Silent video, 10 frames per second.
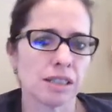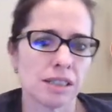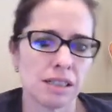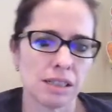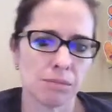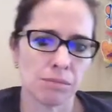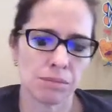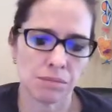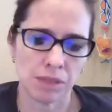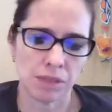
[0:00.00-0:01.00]
team
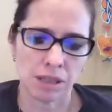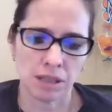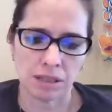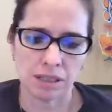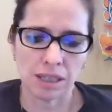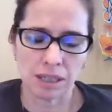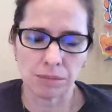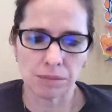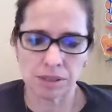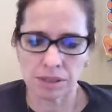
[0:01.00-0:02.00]

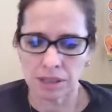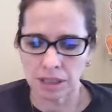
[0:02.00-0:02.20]
teams.